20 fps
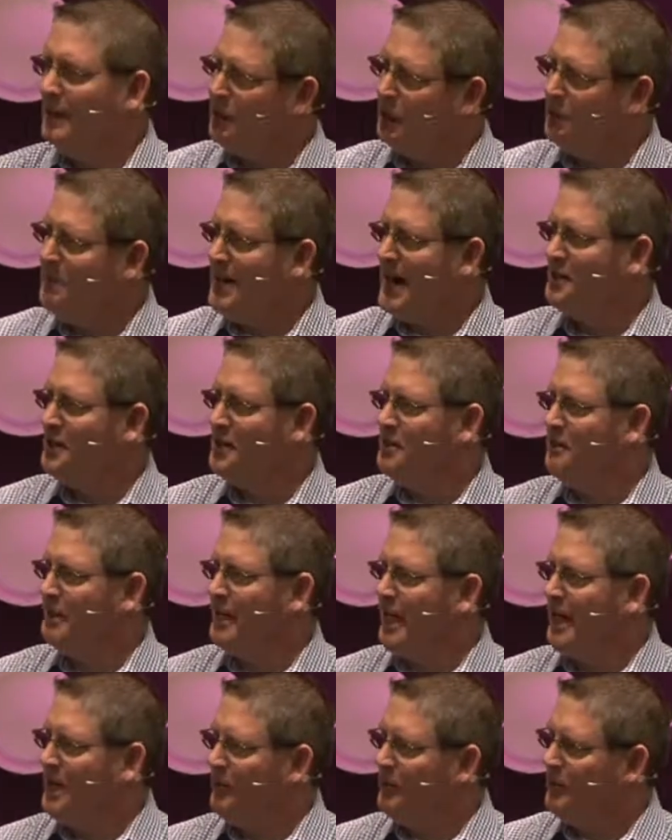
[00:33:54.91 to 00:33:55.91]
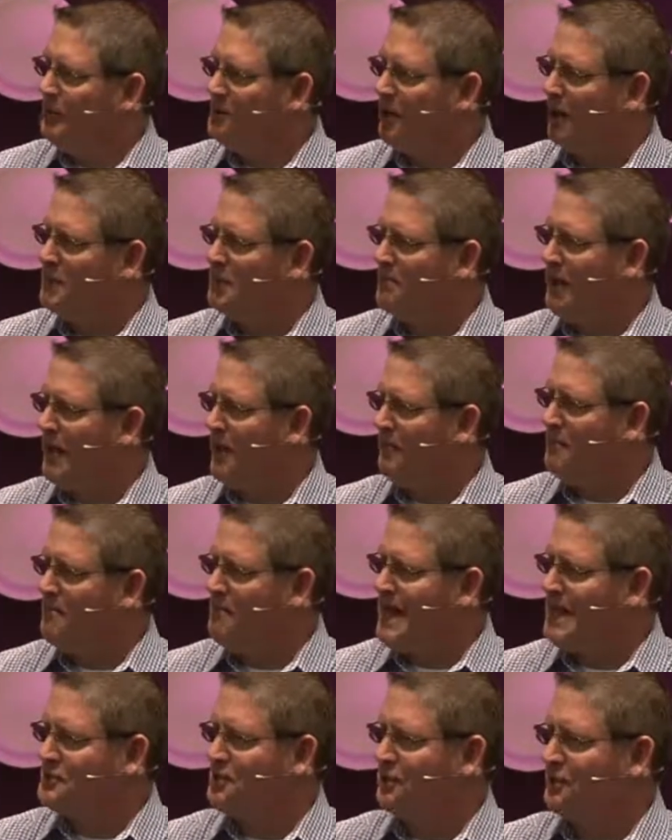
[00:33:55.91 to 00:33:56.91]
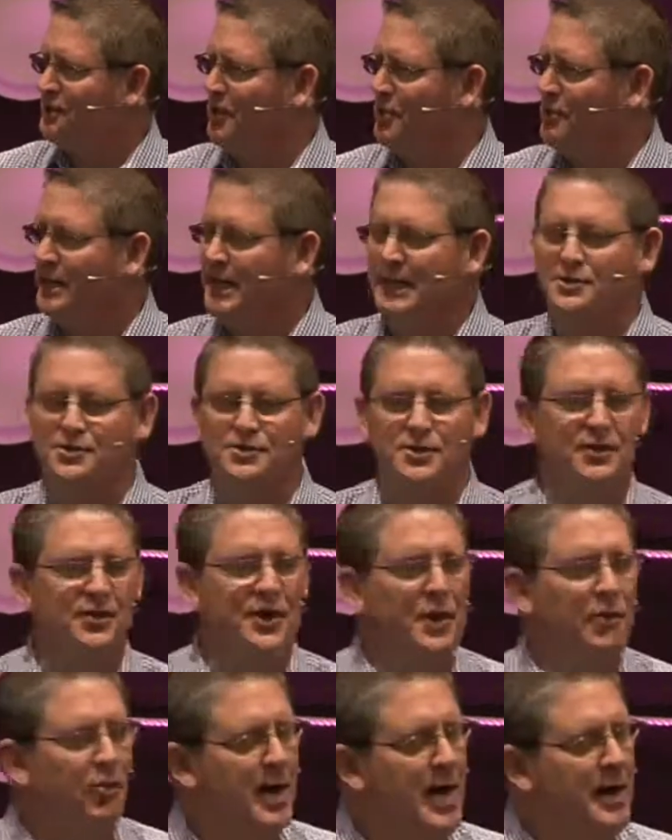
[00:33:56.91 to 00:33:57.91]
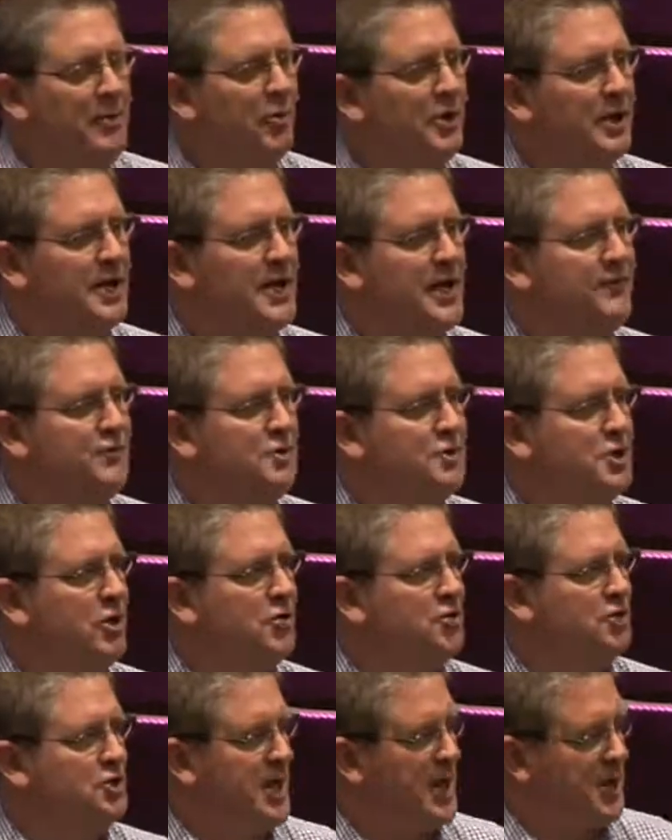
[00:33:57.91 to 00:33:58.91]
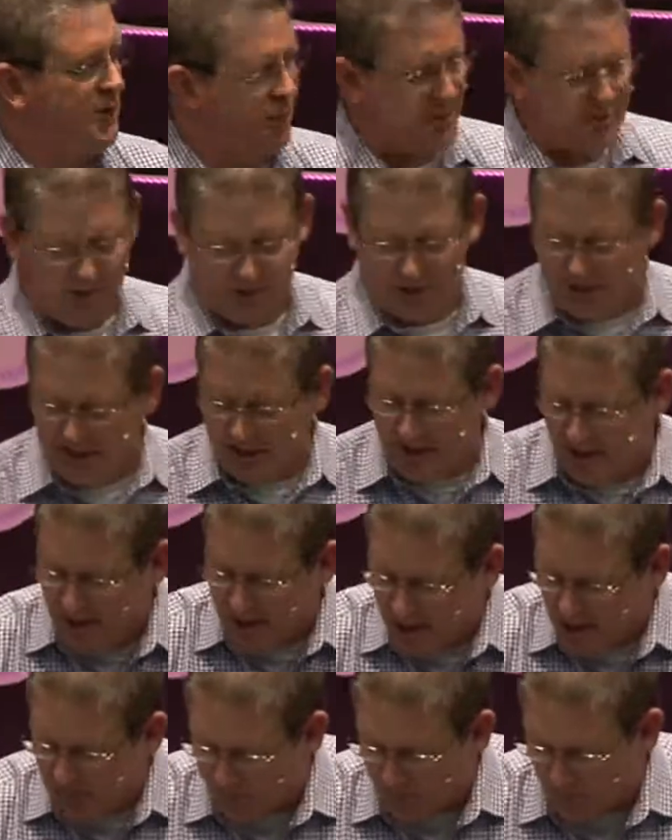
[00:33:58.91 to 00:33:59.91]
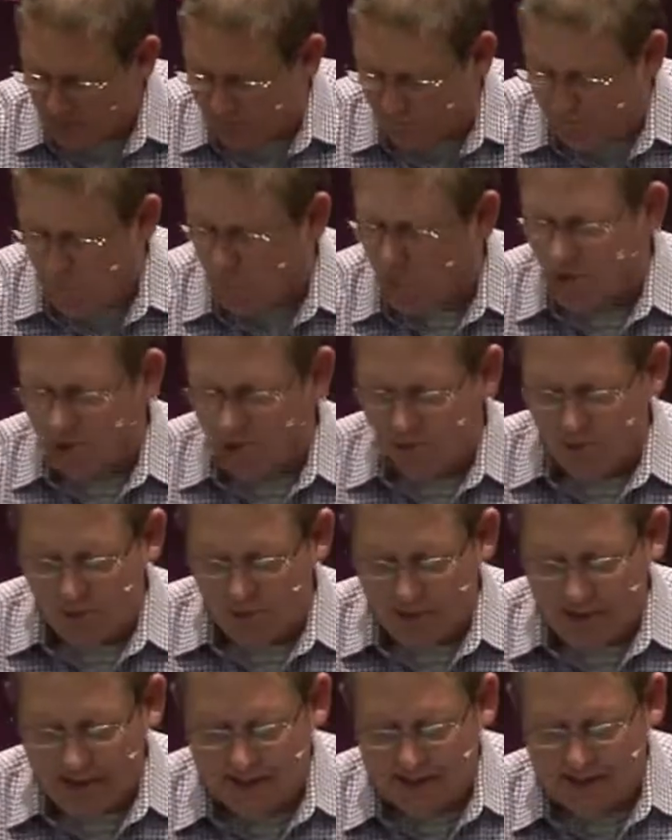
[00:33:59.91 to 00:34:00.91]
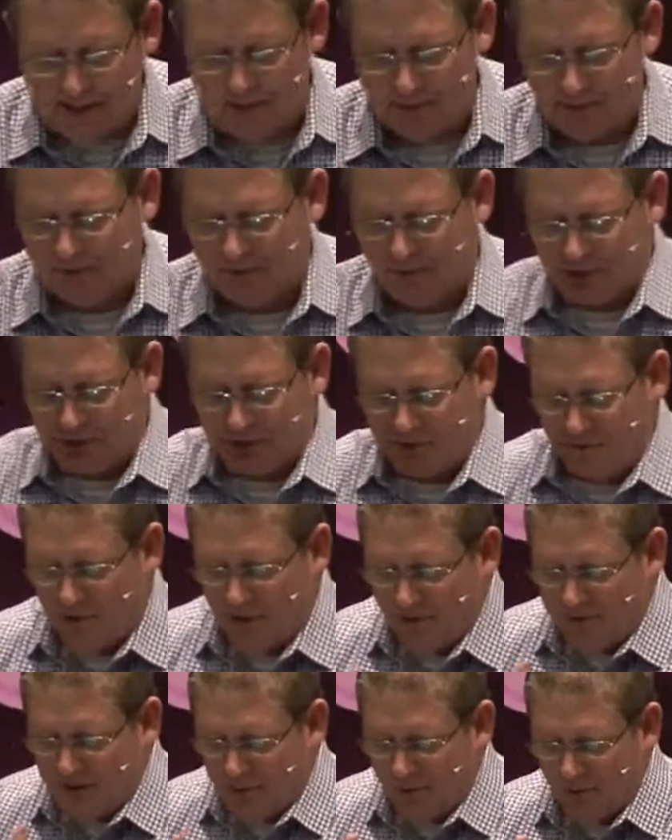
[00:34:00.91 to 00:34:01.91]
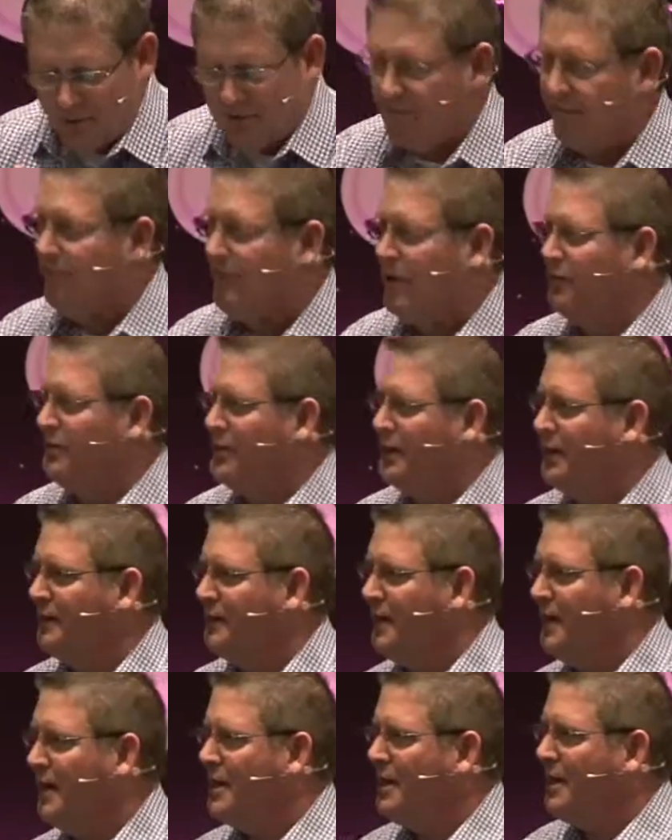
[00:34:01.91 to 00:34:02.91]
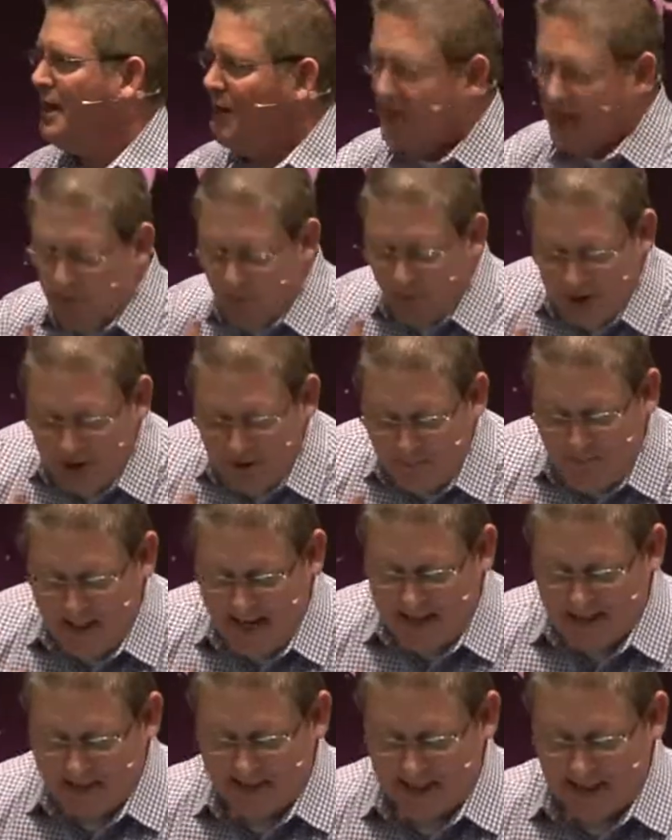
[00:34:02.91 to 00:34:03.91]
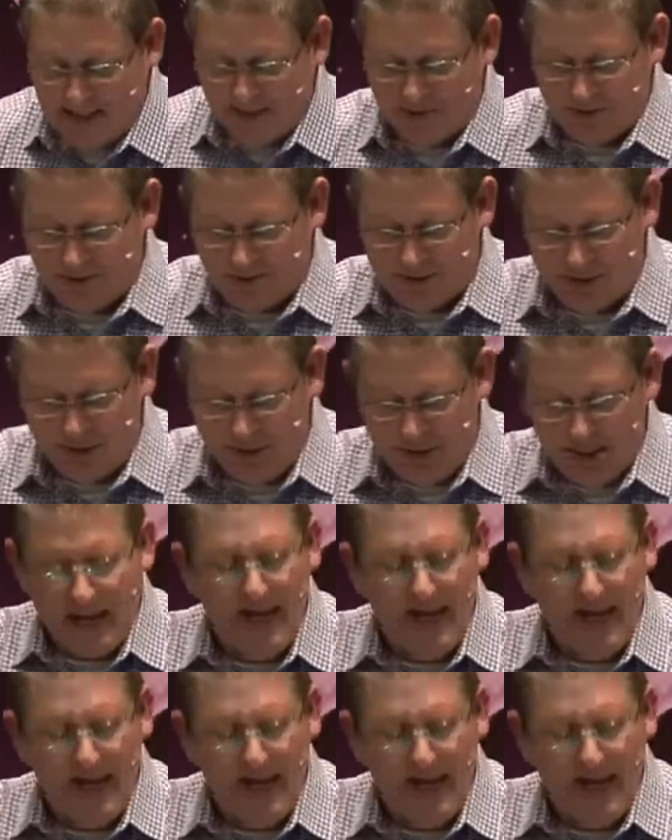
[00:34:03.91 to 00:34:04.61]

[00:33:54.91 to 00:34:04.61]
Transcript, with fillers: Clear back in the beginning, we talked about the Macedonians, that they were able to give so generously for four reasons. First of all, they were devoted, they were dependents